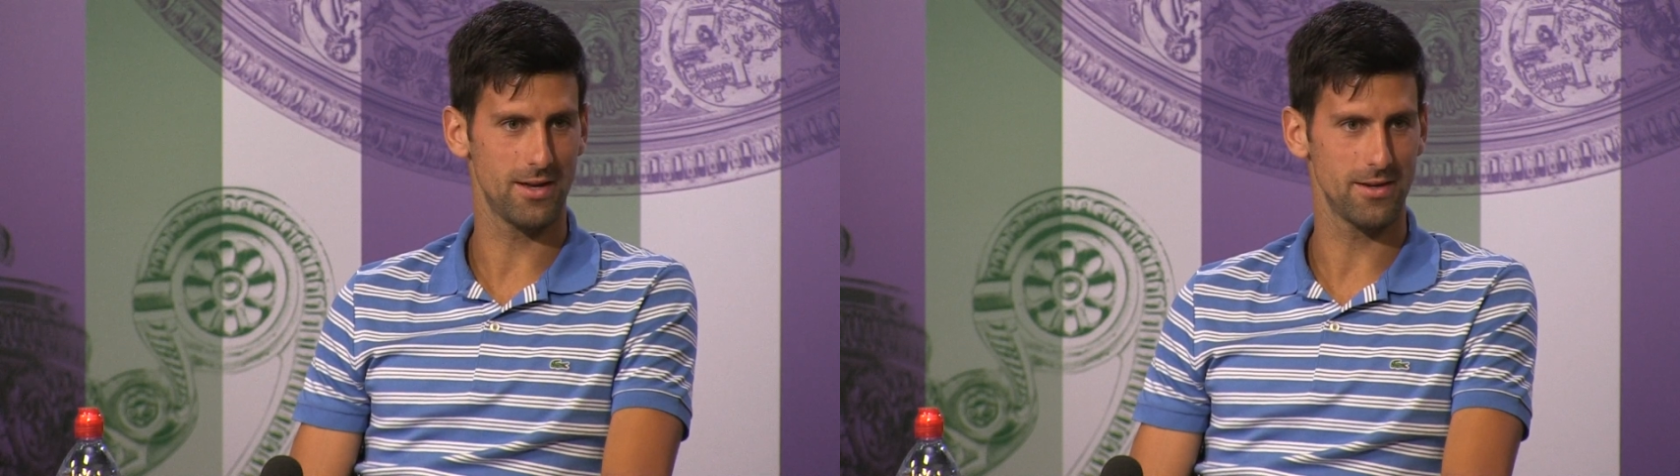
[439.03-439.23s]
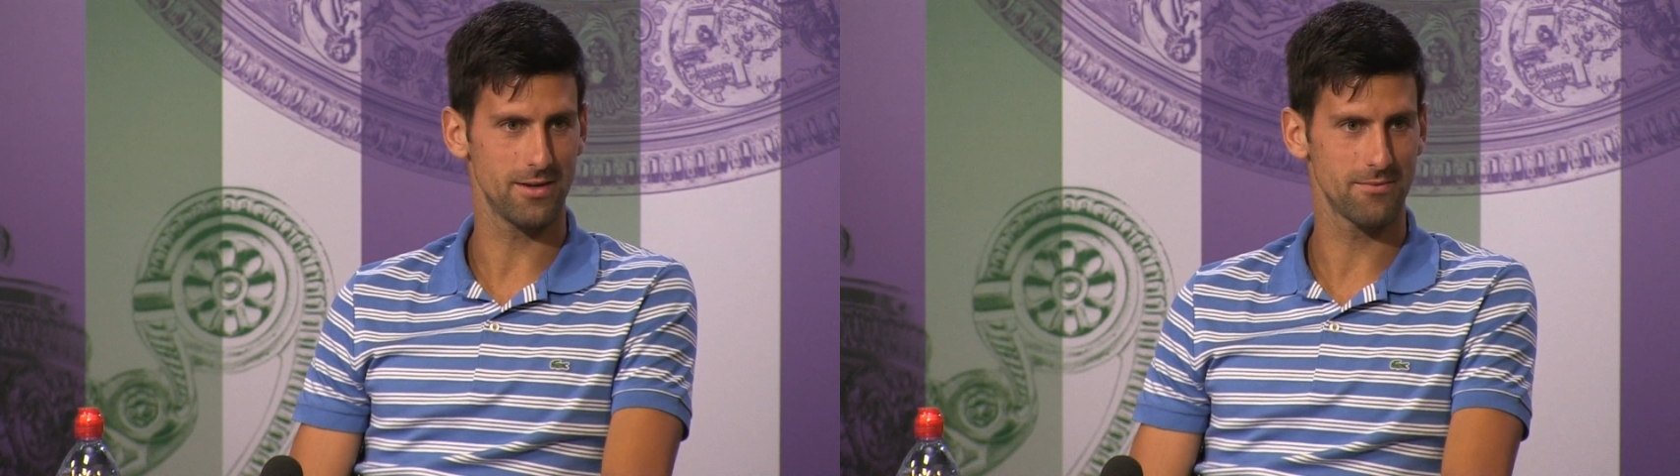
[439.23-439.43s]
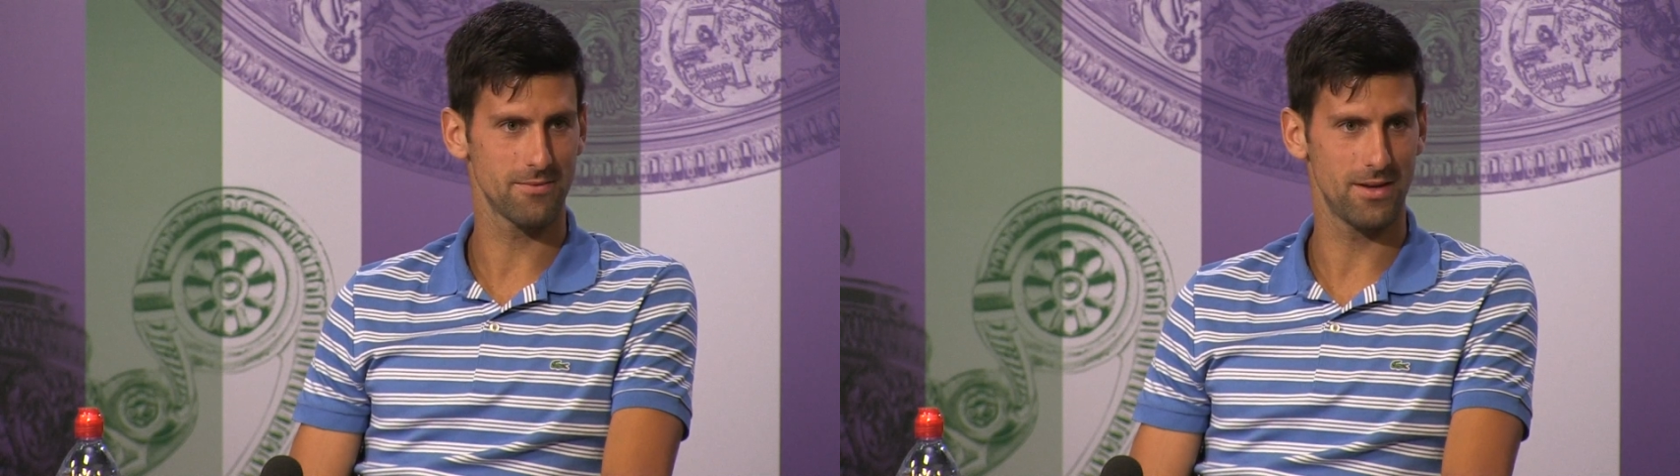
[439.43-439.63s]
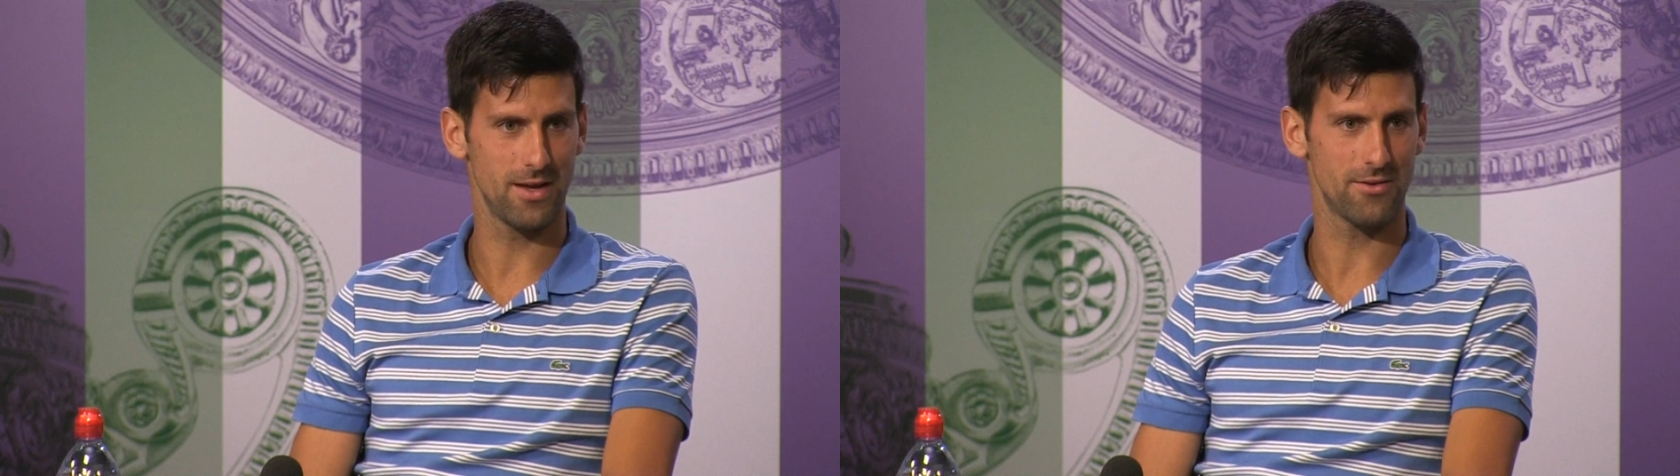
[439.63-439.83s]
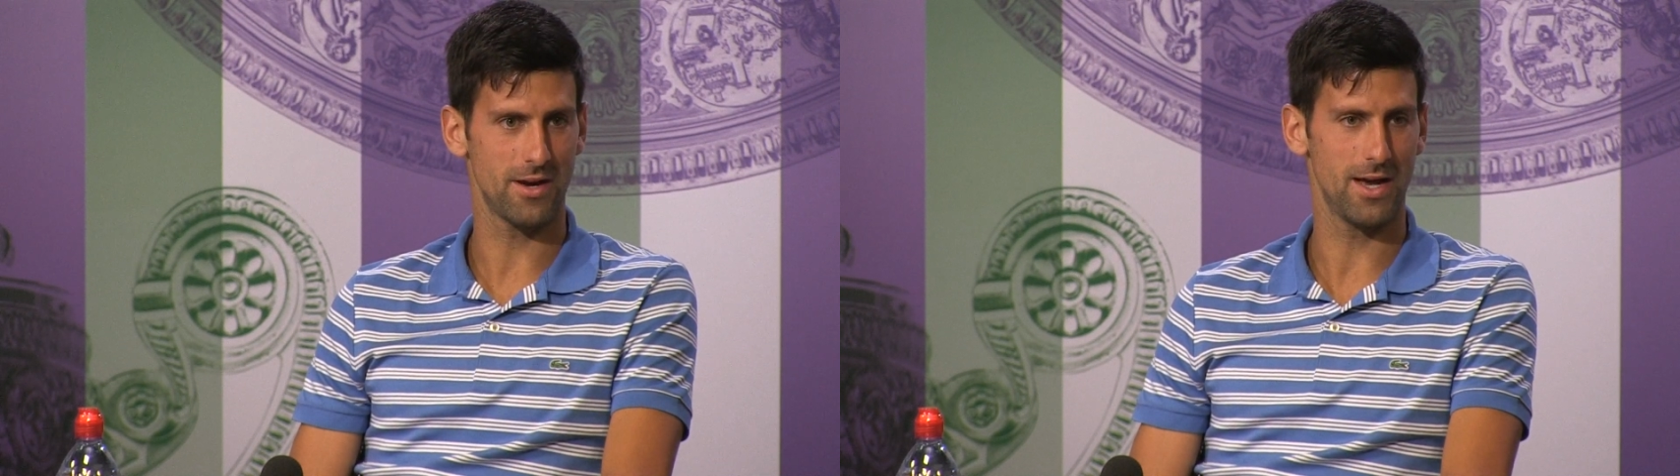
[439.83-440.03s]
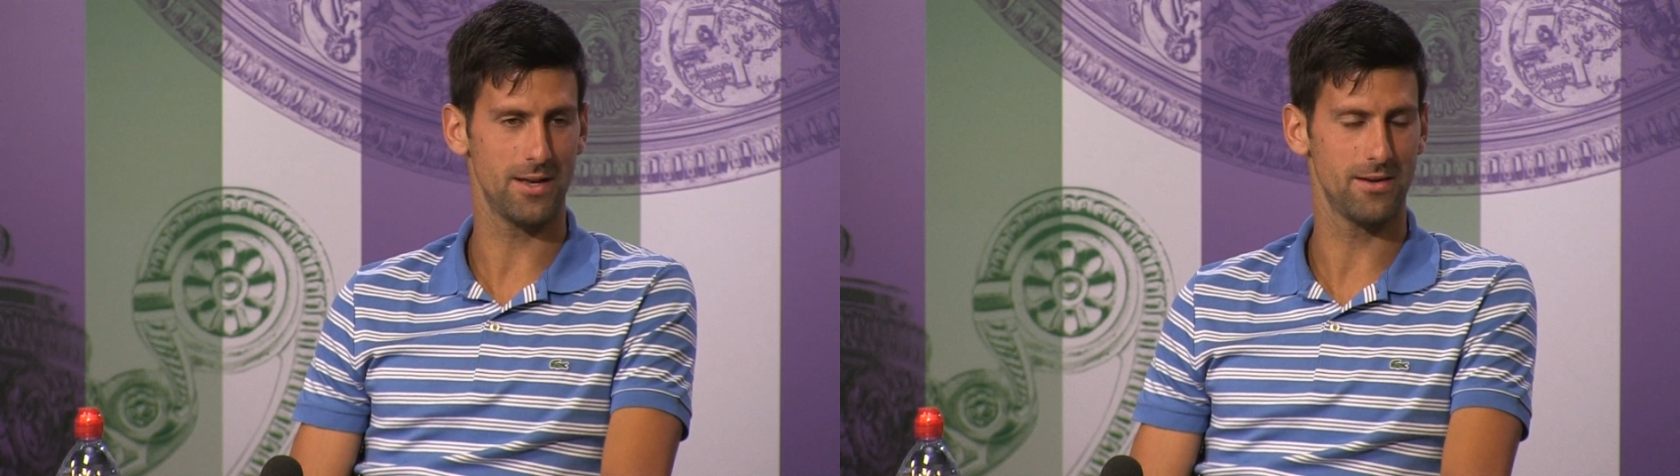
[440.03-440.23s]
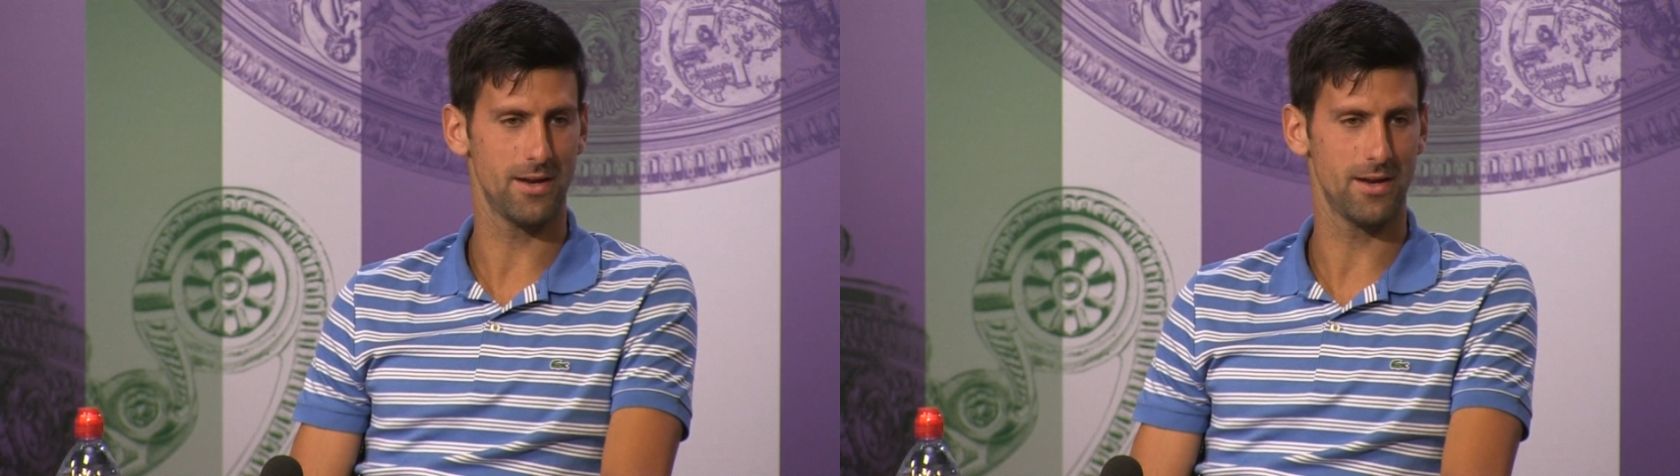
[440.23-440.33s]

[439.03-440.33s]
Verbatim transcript: I never had